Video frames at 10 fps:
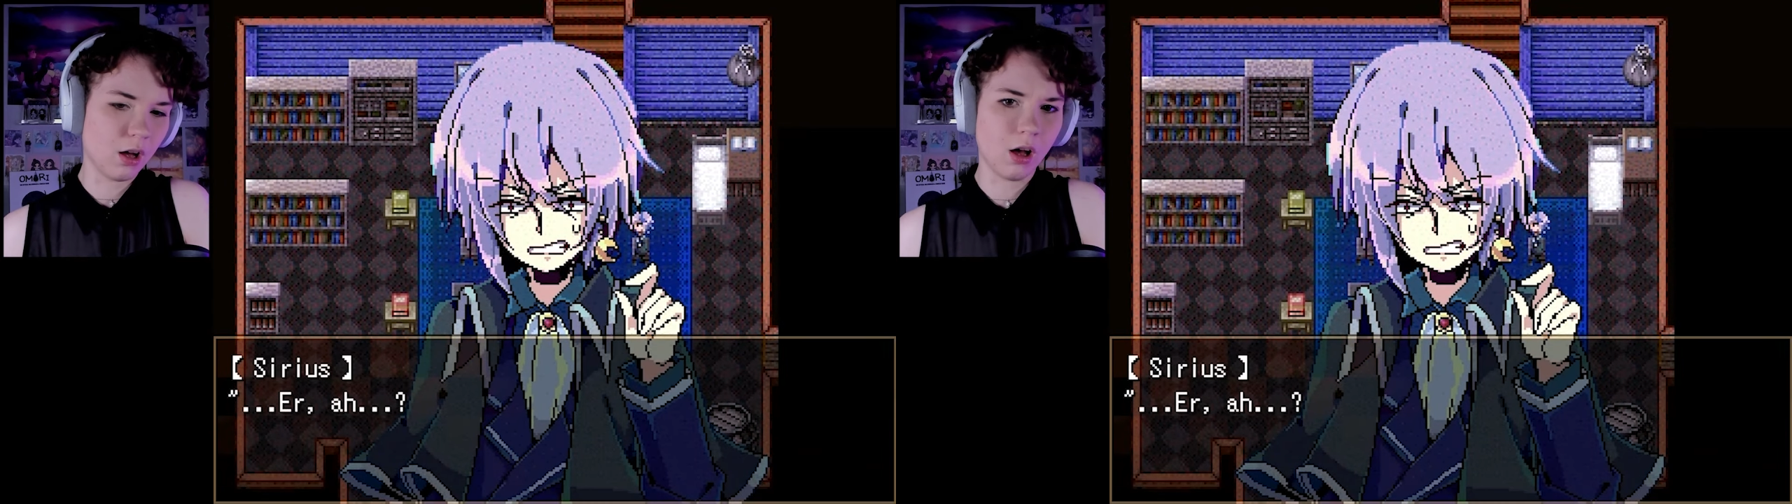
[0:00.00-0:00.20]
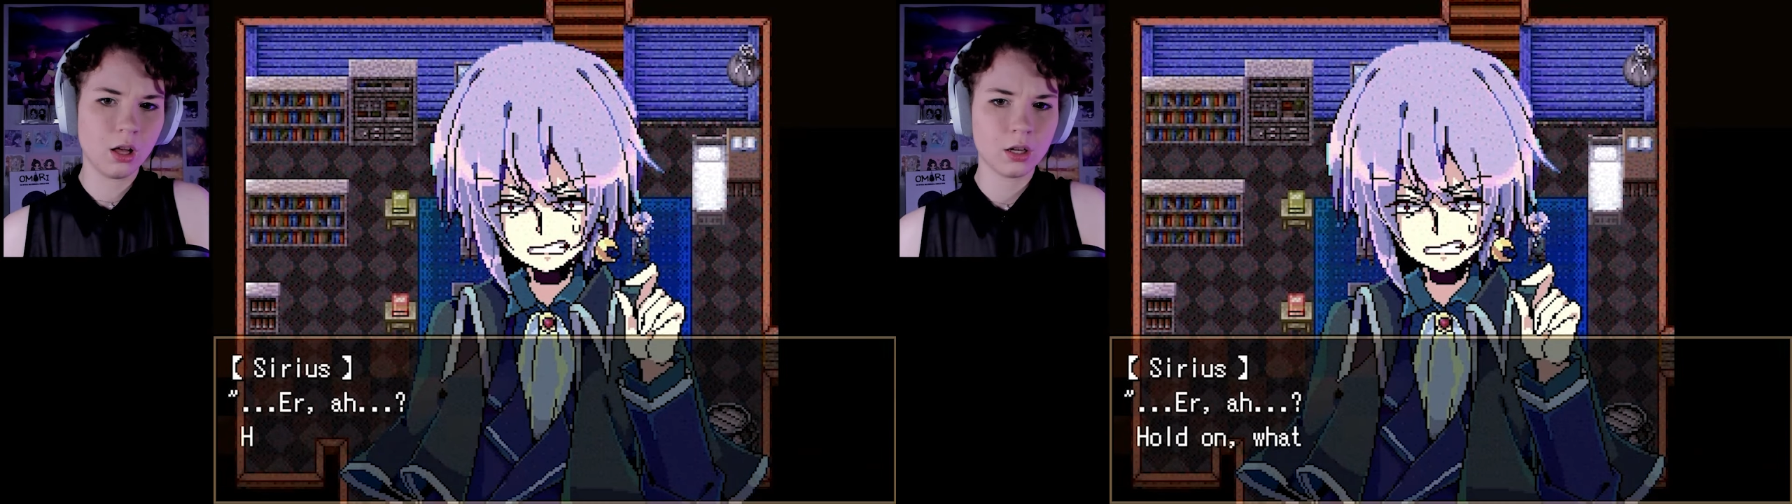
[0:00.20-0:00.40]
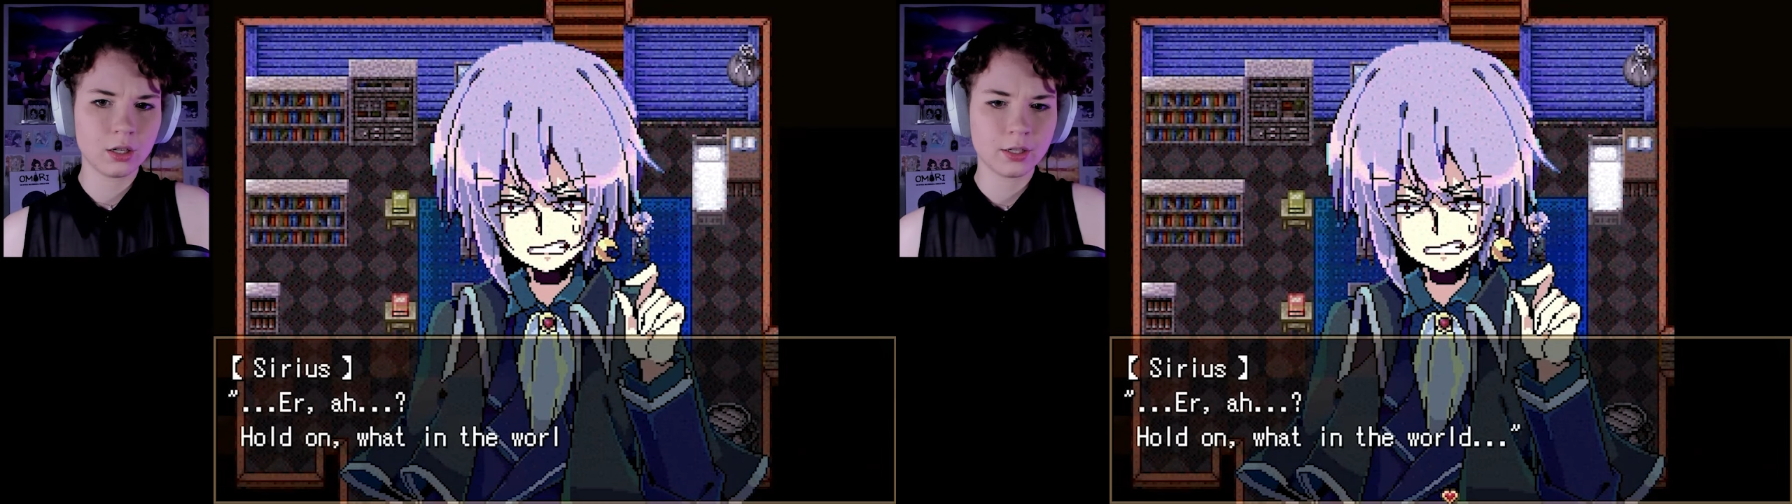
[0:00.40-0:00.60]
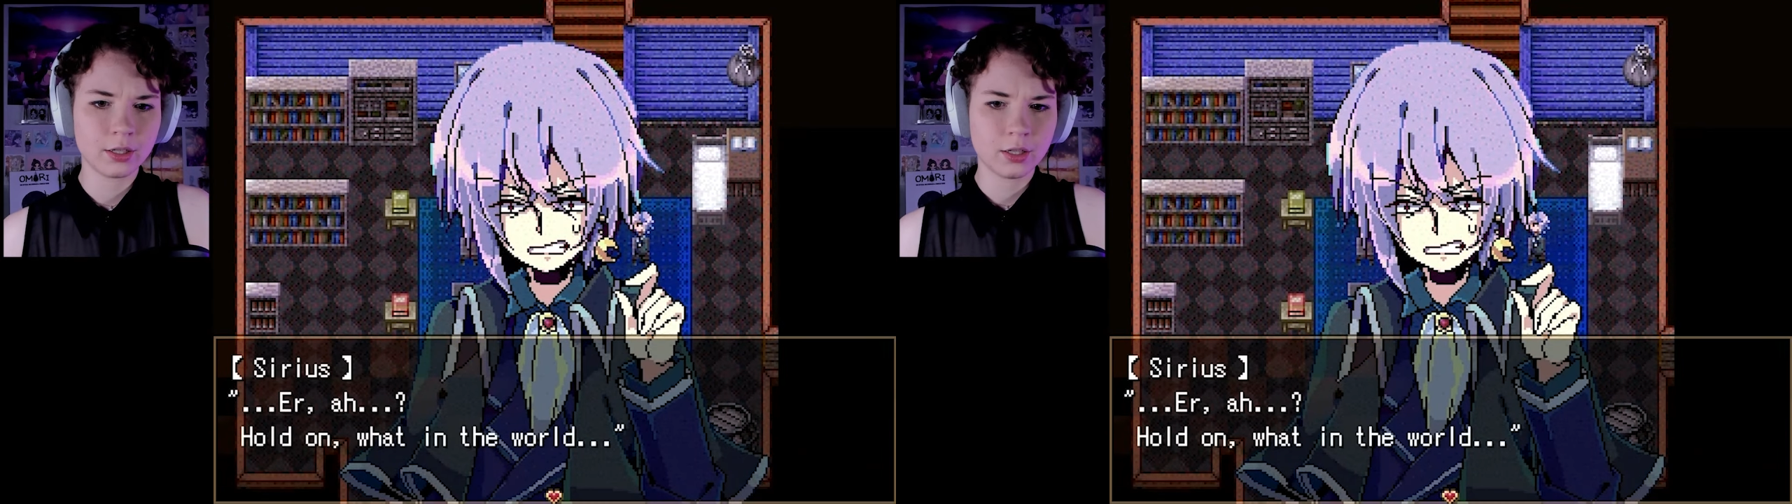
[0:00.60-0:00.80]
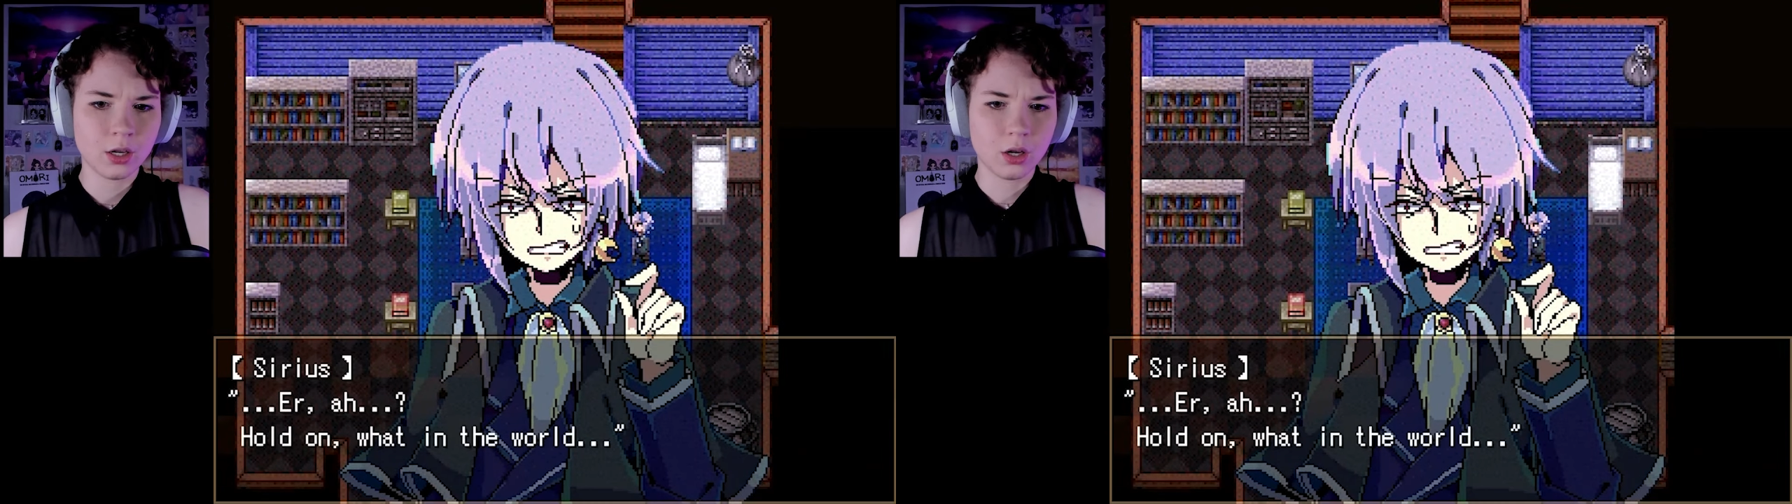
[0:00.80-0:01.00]

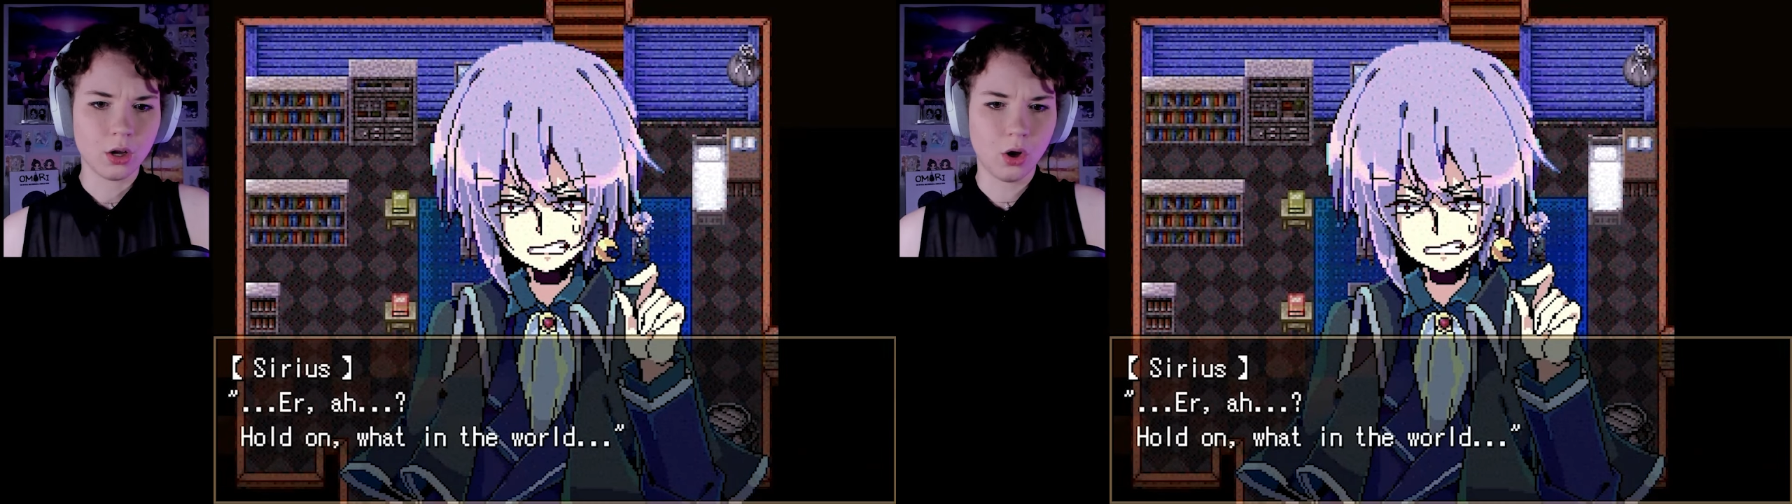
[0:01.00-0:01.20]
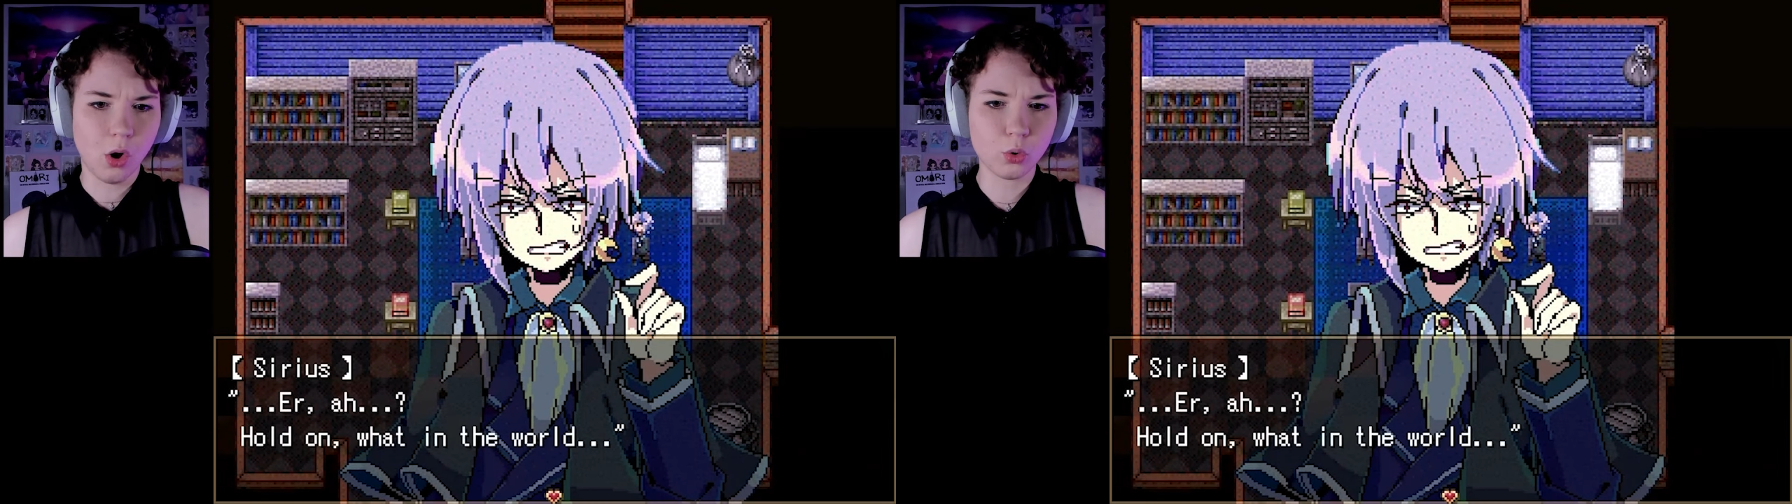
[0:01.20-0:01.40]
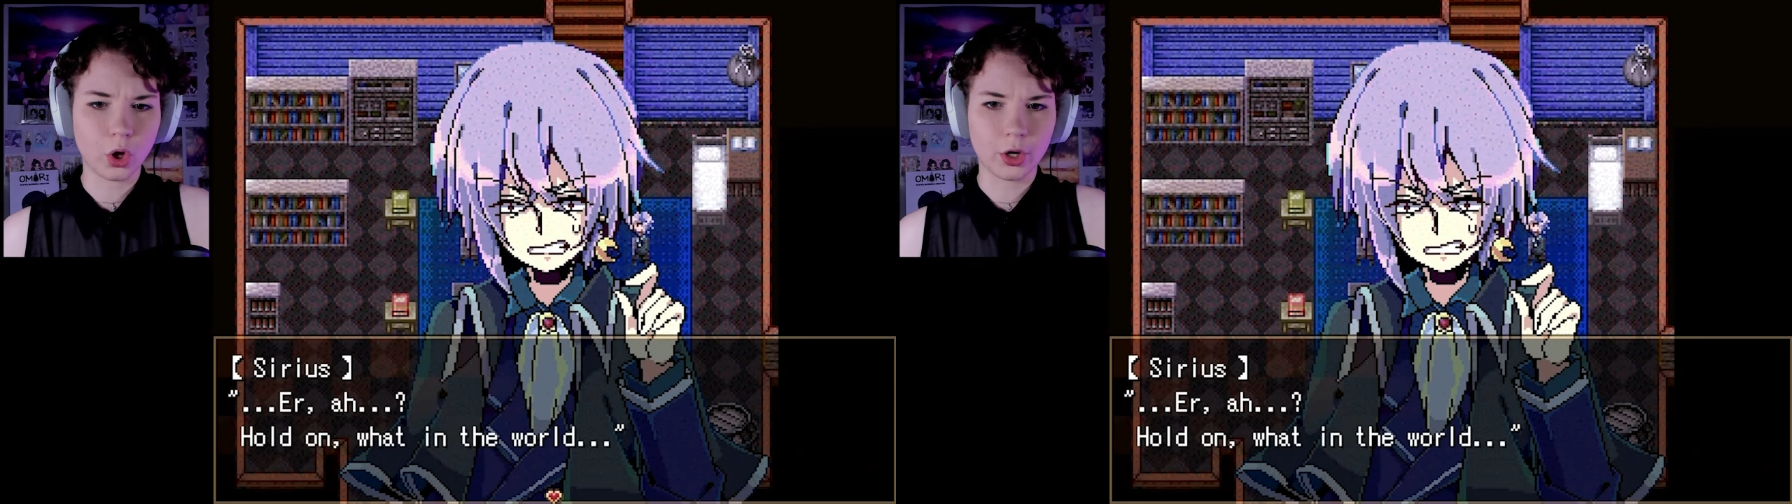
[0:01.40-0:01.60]
Hold